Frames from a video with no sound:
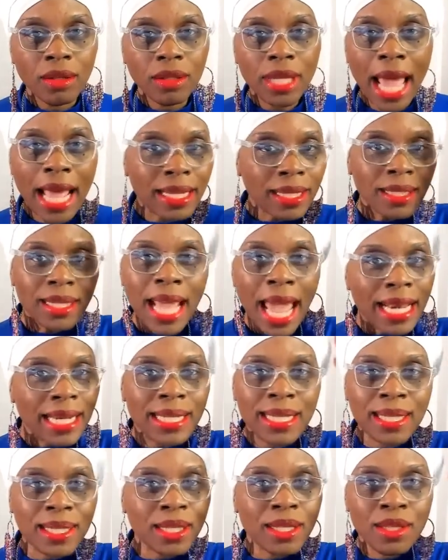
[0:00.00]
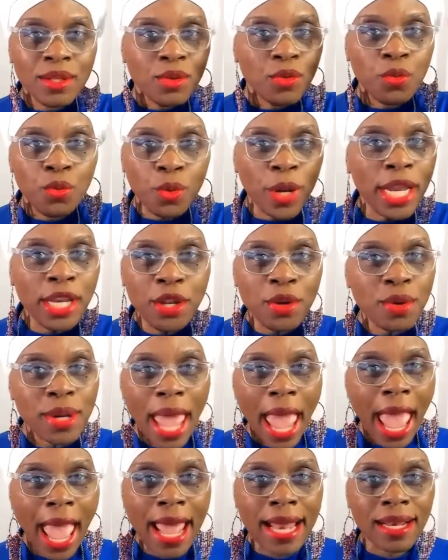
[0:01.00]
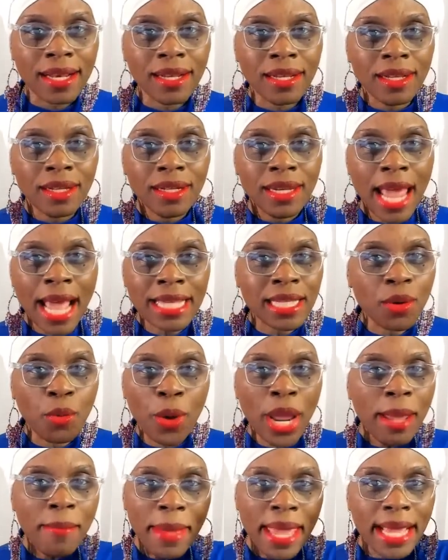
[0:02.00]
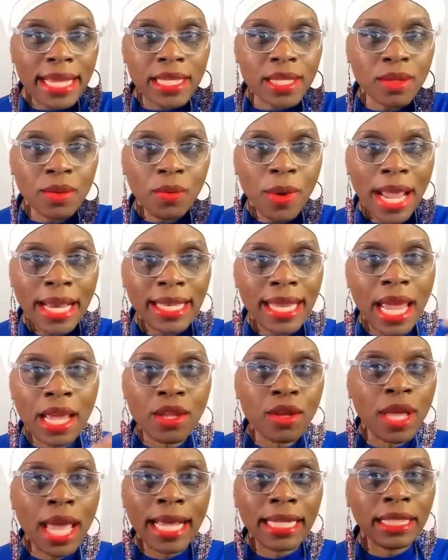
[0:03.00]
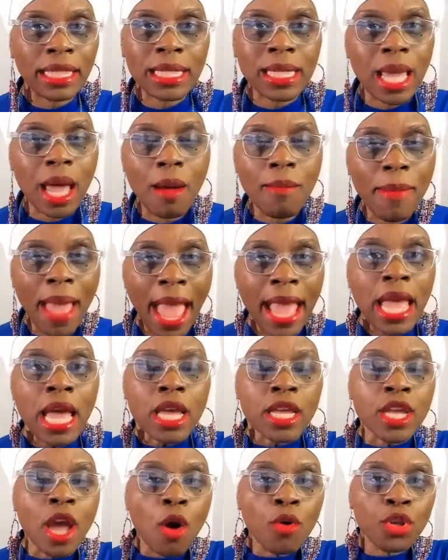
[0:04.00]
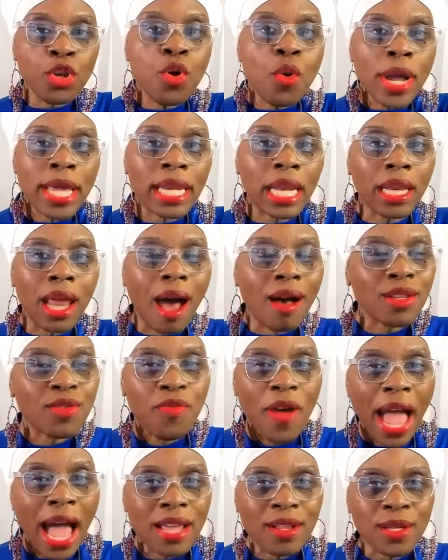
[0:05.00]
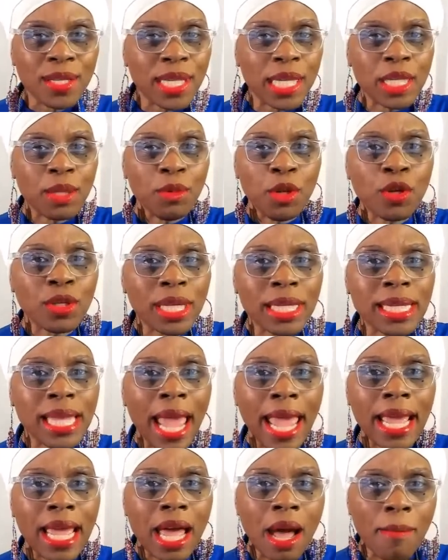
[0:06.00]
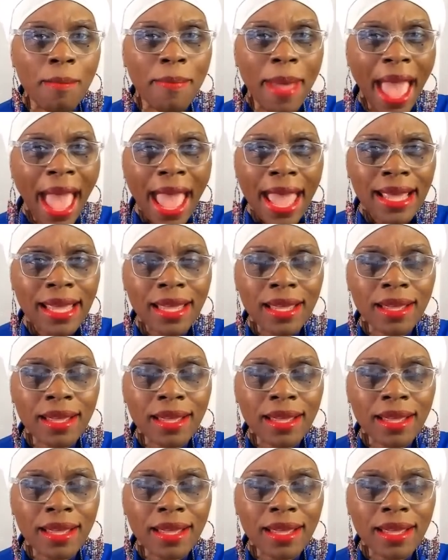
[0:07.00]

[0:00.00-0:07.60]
Yeah, got to redo that. That's a remix right there. You can't just come back. Yo, you in a lost value system. You just can't come back.